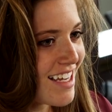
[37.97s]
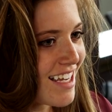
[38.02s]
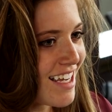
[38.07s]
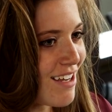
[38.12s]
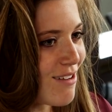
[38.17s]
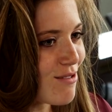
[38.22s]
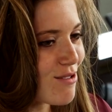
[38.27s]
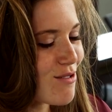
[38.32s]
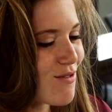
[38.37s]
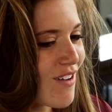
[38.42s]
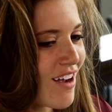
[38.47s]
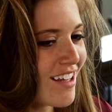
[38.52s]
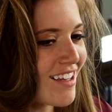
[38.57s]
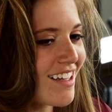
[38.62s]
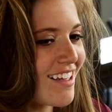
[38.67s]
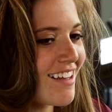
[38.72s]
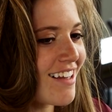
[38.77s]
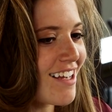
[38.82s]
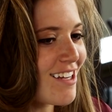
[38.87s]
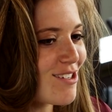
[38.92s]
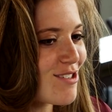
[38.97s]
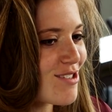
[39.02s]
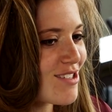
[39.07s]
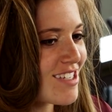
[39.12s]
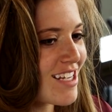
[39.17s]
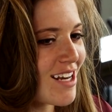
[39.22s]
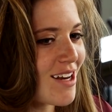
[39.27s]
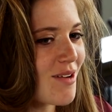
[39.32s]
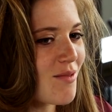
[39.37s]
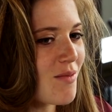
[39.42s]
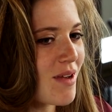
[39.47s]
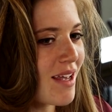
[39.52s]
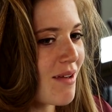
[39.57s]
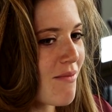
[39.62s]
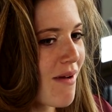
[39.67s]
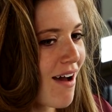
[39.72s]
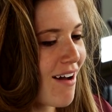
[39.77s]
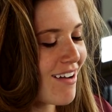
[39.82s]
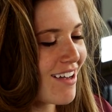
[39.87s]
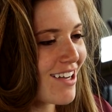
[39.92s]
he was finally interested in me
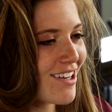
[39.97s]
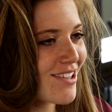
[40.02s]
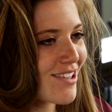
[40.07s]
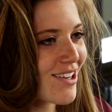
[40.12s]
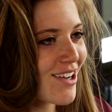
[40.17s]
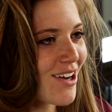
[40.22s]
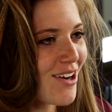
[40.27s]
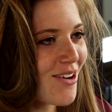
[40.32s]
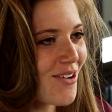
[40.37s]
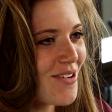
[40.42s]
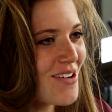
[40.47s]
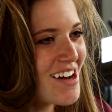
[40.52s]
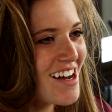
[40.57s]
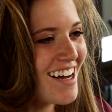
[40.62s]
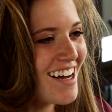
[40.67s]
about a year ago.